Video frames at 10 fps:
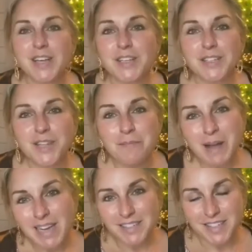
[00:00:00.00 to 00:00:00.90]
So
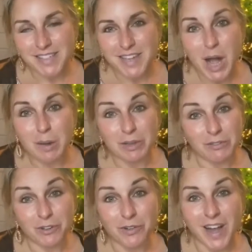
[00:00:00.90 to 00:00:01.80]
masks come in
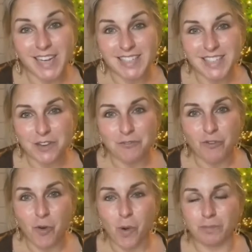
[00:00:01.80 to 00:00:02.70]
a variety of
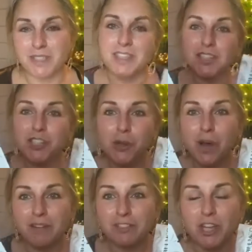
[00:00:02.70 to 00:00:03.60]
forms, and the 2
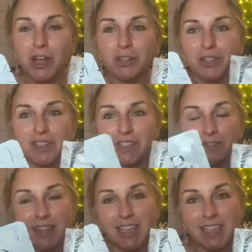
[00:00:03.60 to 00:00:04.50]
I've chosen
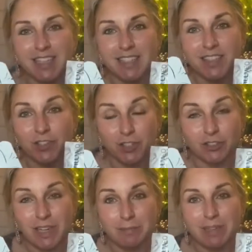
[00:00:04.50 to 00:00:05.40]
for these
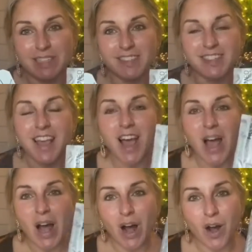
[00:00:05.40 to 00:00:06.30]
treatments
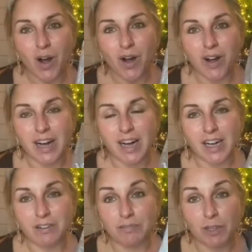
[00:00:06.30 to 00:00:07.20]
are
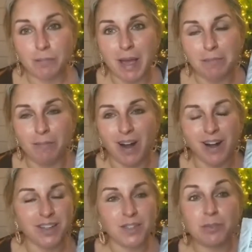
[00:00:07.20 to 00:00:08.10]
a Filmed
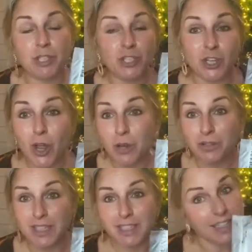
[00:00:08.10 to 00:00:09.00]
mask, which is
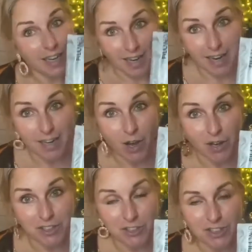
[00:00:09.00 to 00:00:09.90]
loaded in
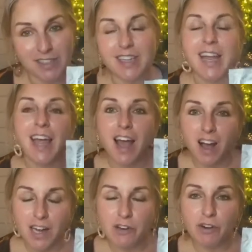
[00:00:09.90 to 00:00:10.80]
collagen,
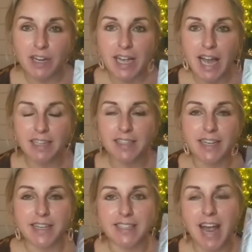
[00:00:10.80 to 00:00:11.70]
hyaluronic
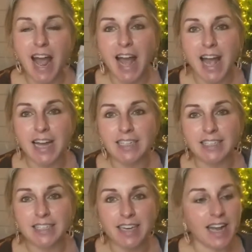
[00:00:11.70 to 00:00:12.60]
acid
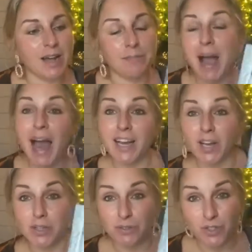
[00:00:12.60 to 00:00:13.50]
and
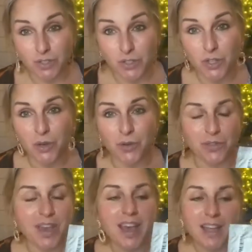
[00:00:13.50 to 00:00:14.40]
aloe to
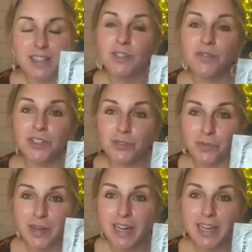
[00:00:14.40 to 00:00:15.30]
soothe. This feels
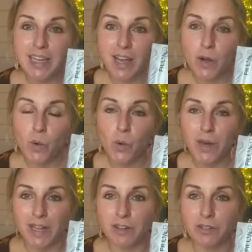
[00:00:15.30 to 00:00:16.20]
really
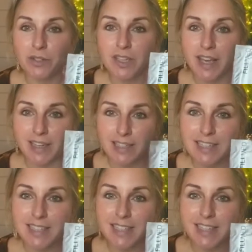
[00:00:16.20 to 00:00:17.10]
cooling on your skin, and
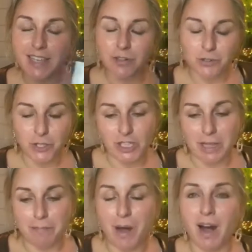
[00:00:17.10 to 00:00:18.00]
it's a single
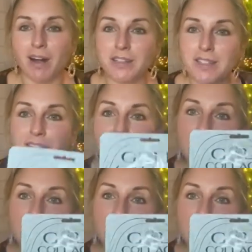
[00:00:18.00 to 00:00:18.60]
sheet mask.